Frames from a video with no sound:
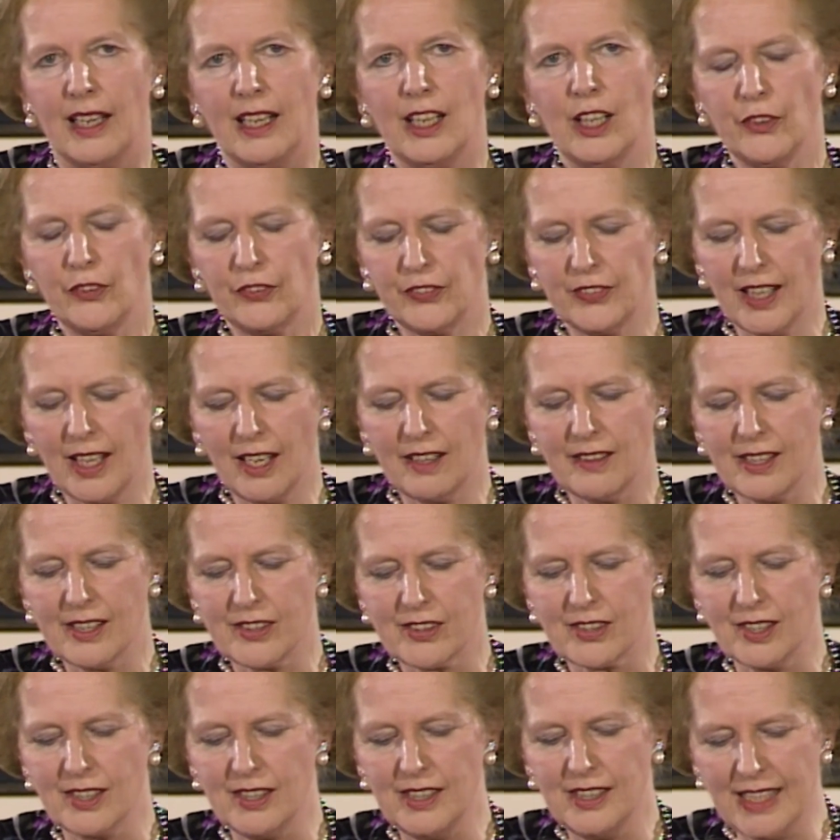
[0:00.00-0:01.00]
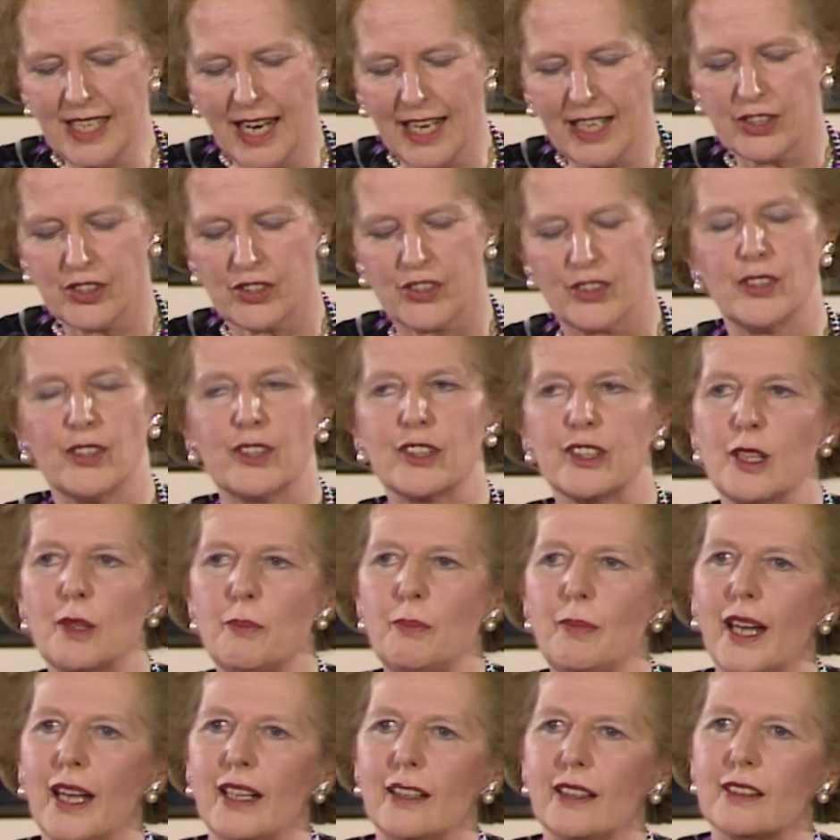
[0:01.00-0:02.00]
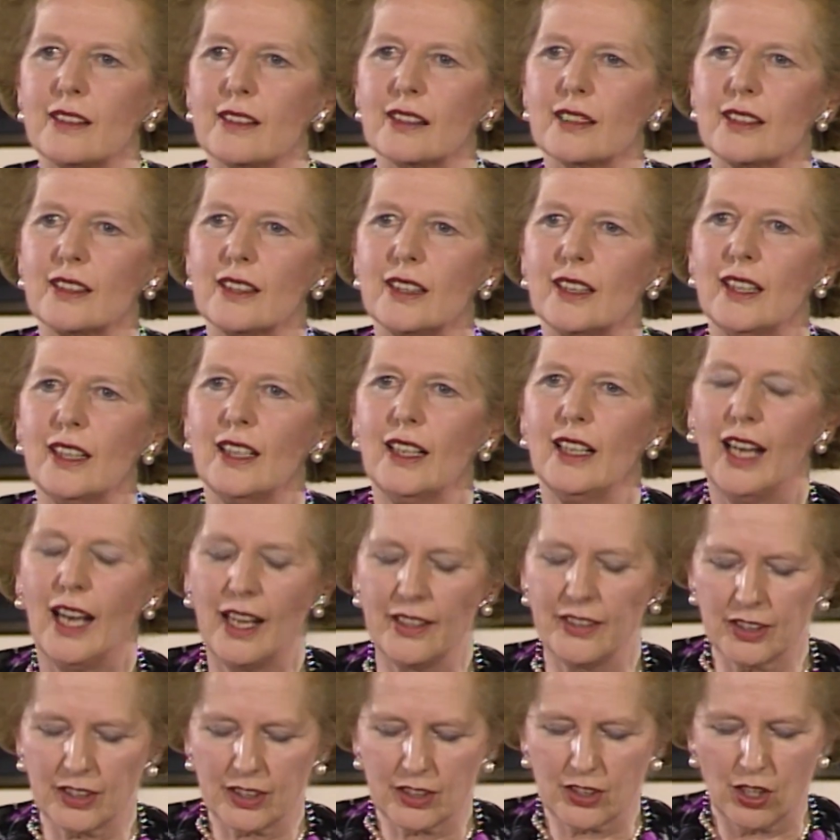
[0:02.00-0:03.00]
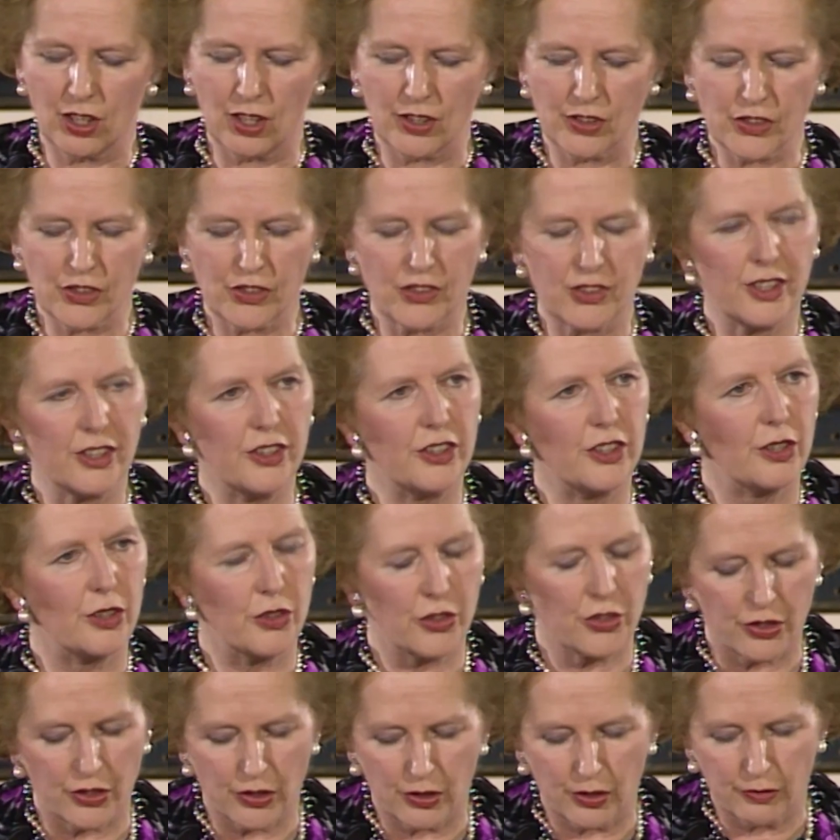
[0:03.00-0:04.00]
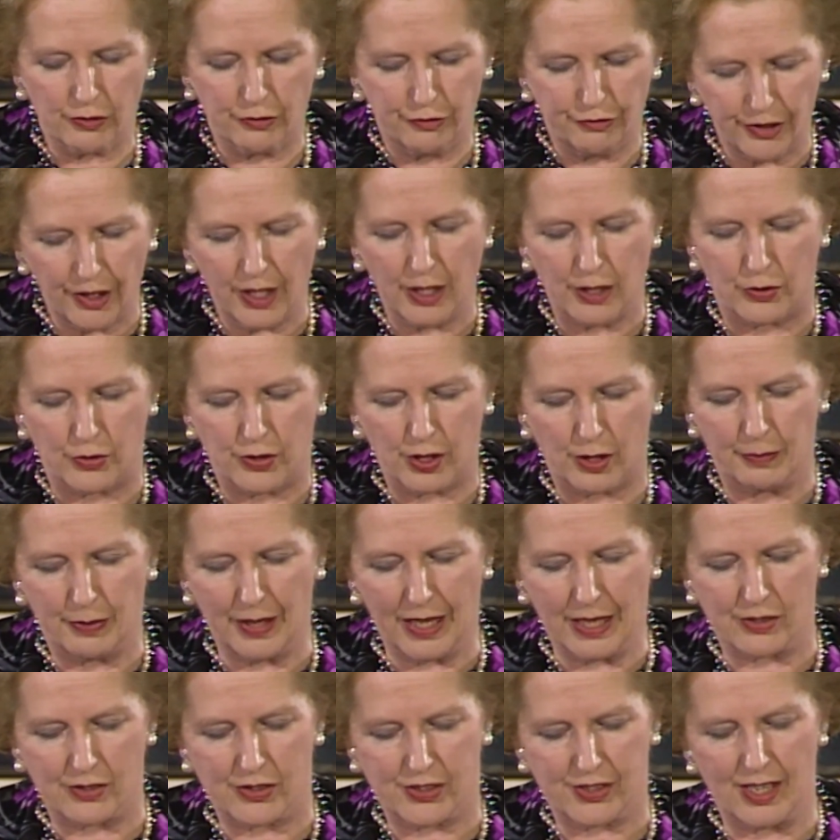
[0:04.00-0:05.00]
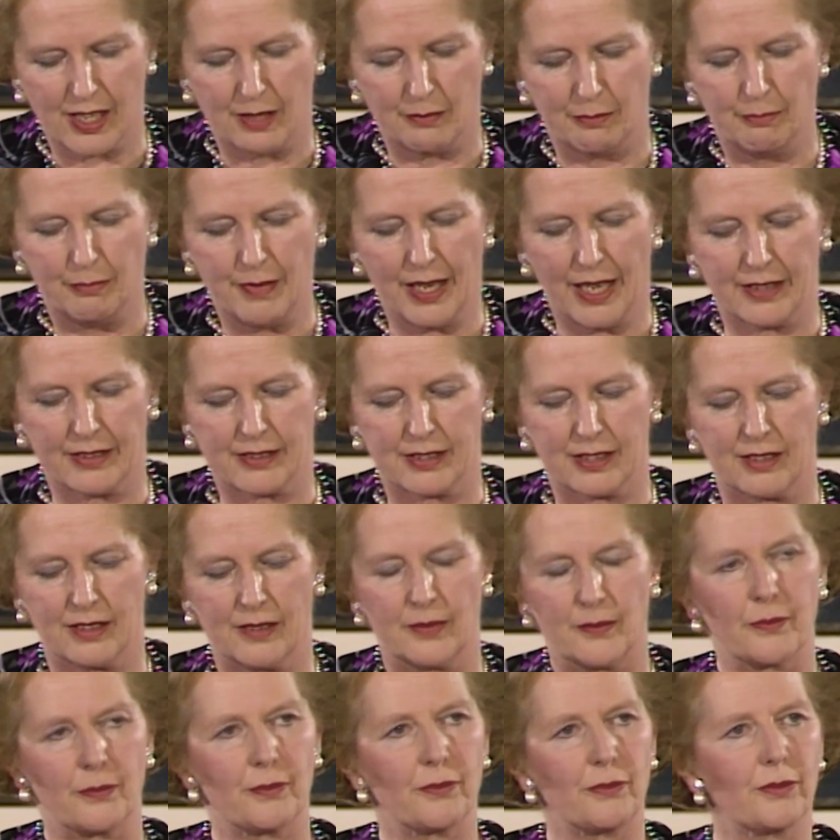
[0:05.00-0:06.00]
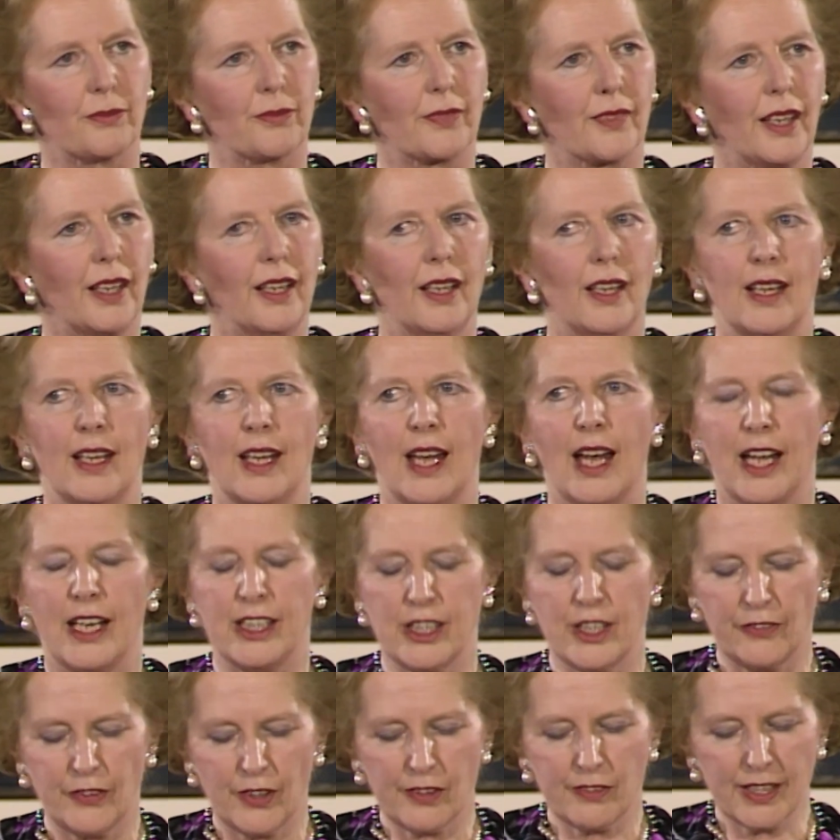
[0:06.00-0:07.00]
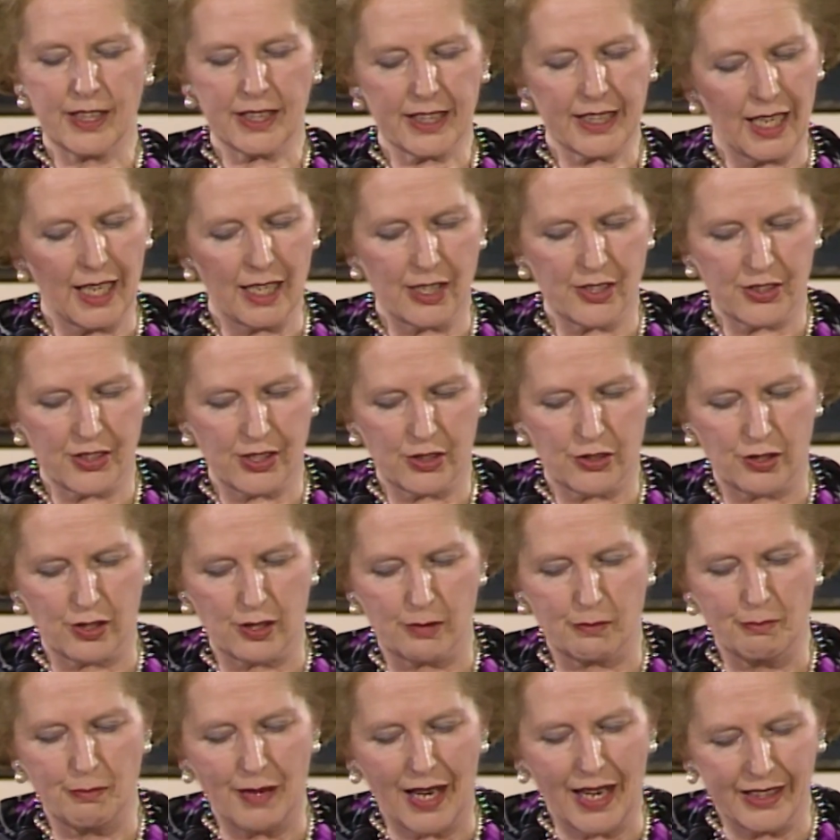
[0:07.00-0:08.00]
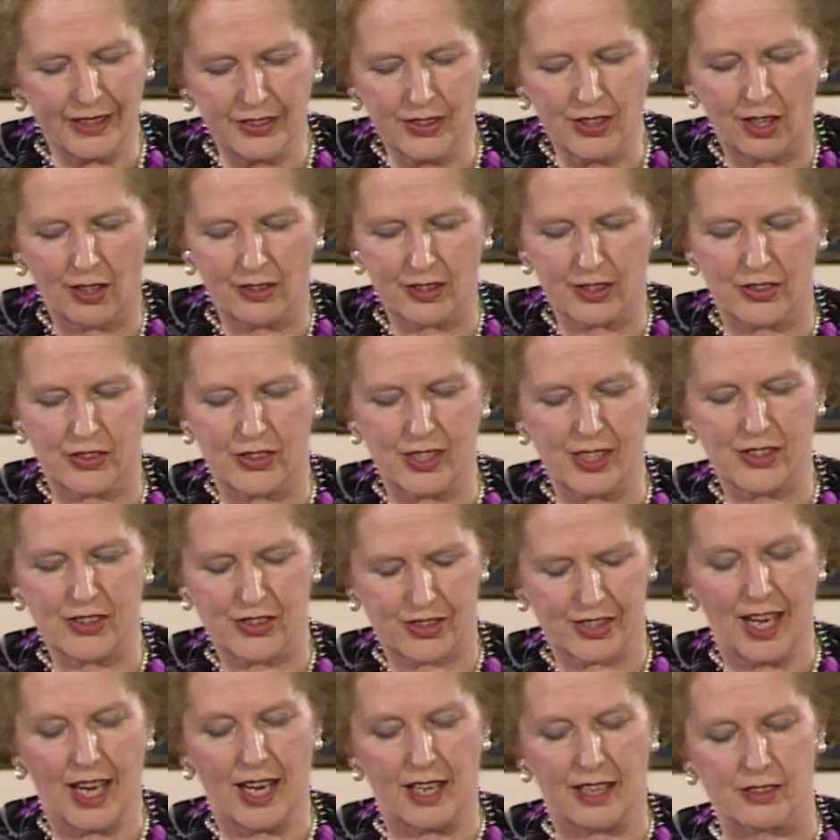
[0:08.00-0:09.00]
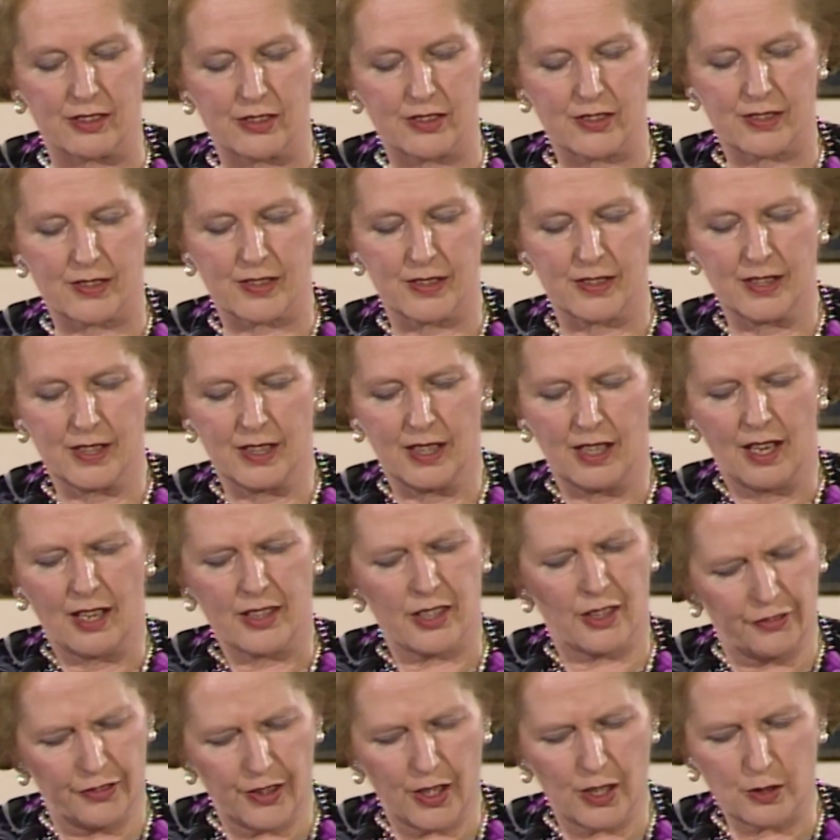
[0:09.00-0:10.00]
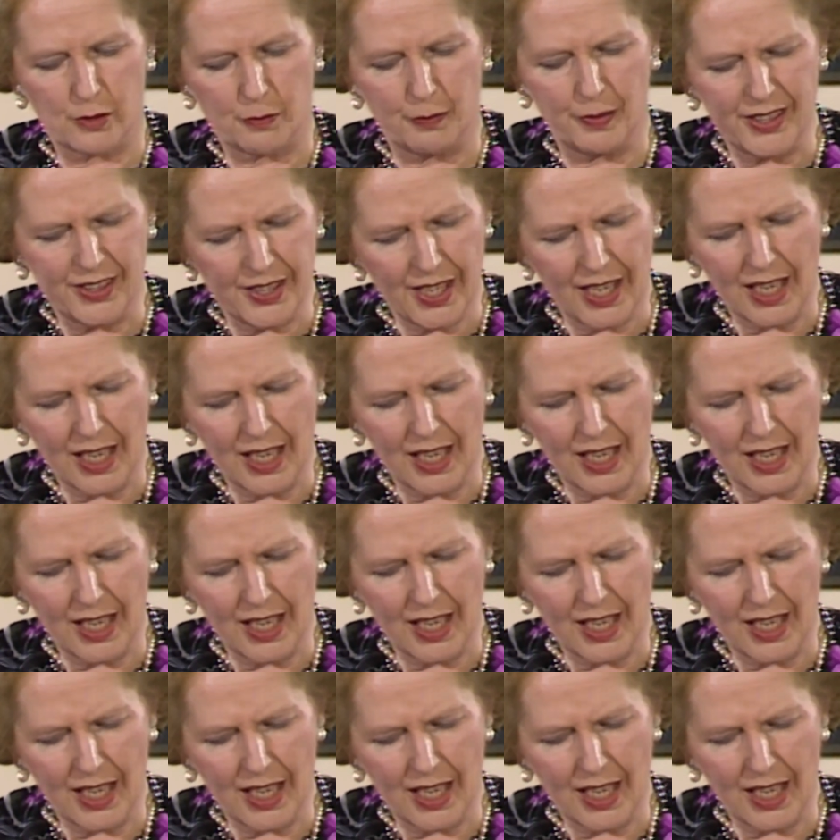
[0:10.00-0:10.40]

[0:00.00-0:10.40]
If there is a national debate and a constitutional vote about some matter, and if a recalcitrant minority says, the vote be